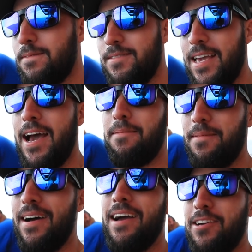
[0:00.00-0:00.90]
yeah,
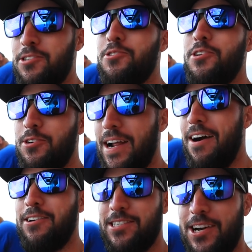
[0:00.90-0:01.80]
I, you knew where
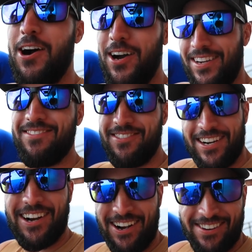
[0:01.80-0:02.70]
I was gone. We're
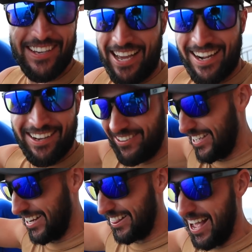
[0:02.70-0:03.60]
going. We got a we
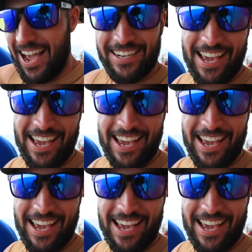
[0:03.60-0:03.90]
got a line